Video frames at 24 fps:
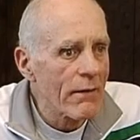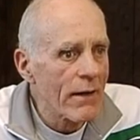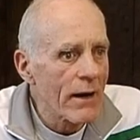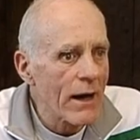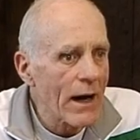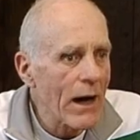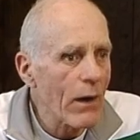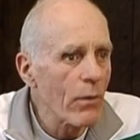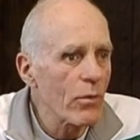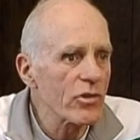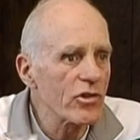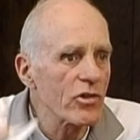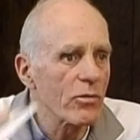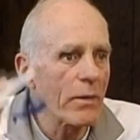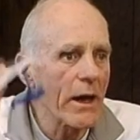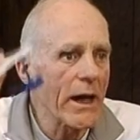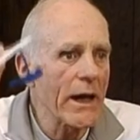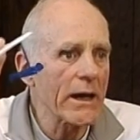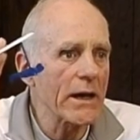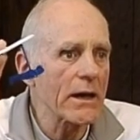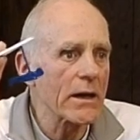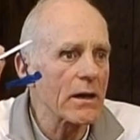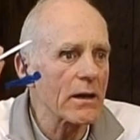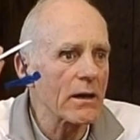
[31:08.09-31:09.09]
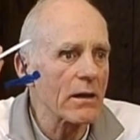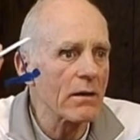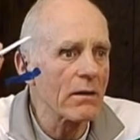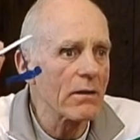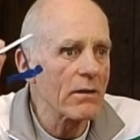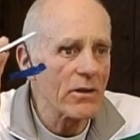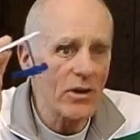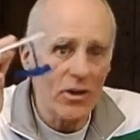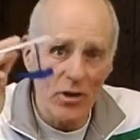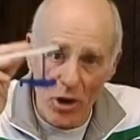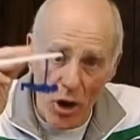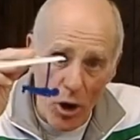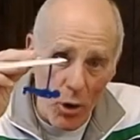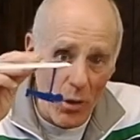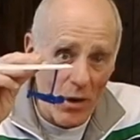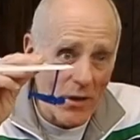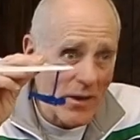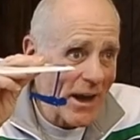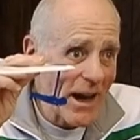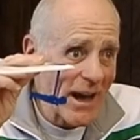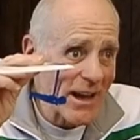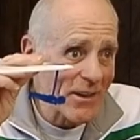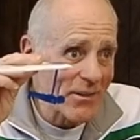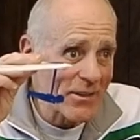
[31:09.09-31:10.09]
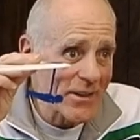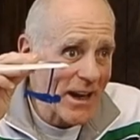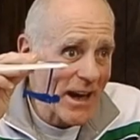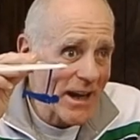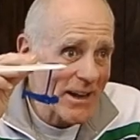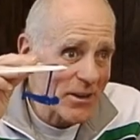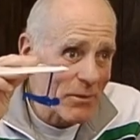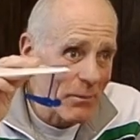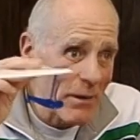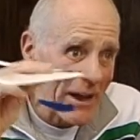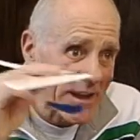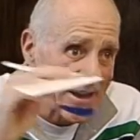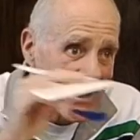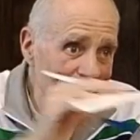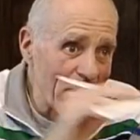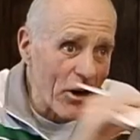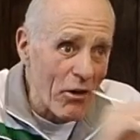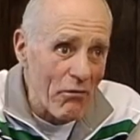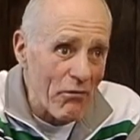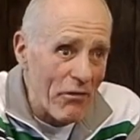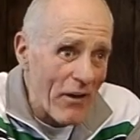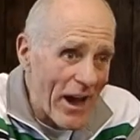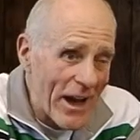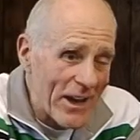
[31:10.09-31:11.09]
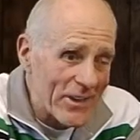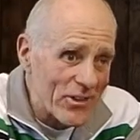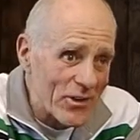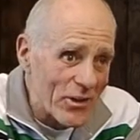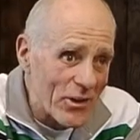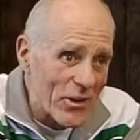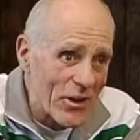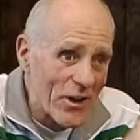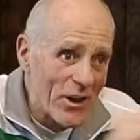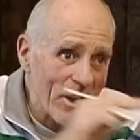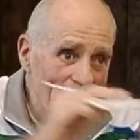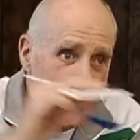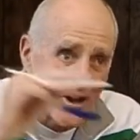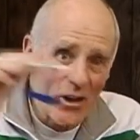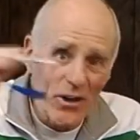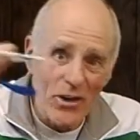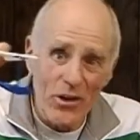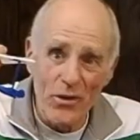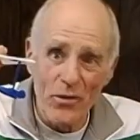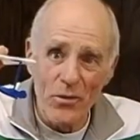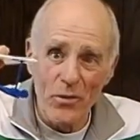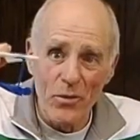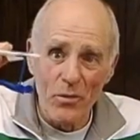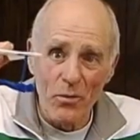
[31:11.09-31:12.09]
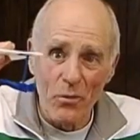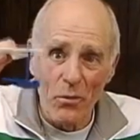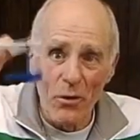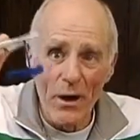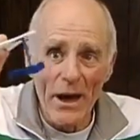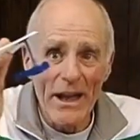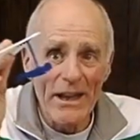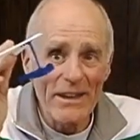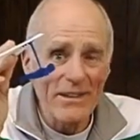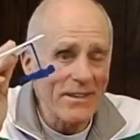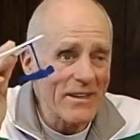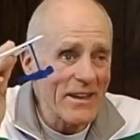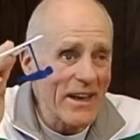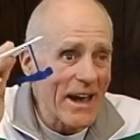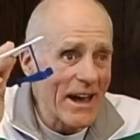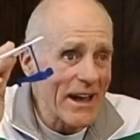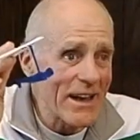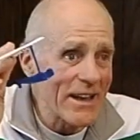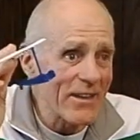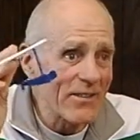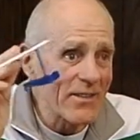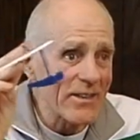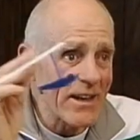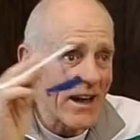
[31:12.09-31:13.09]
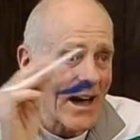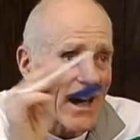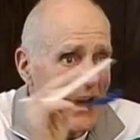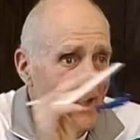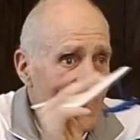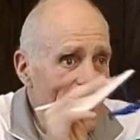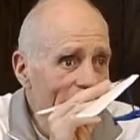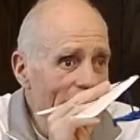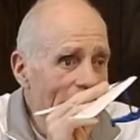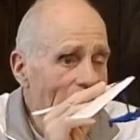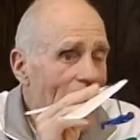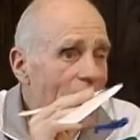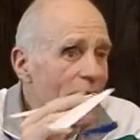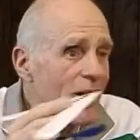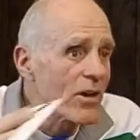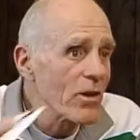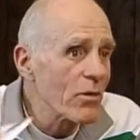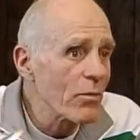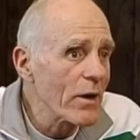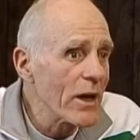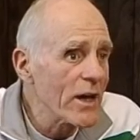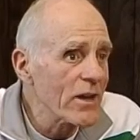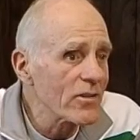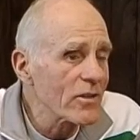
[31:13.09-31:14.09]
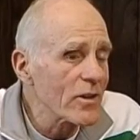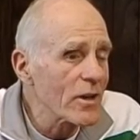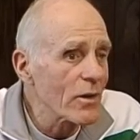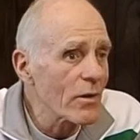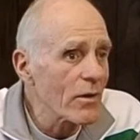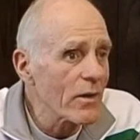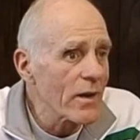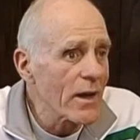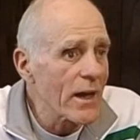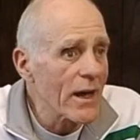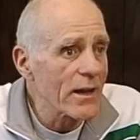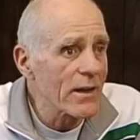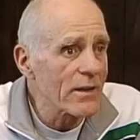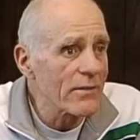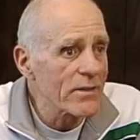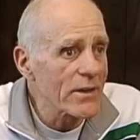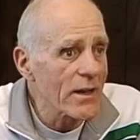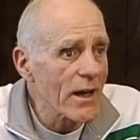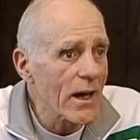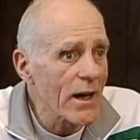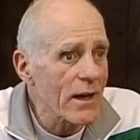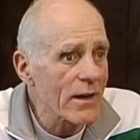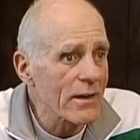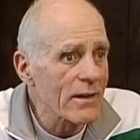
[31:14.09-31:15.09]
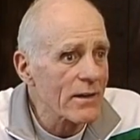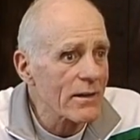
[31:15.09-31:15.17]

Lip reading: How would you lower the angle of attack to make it go faster? You raise the angle of attack, and how do you raise and lower the angle of attack?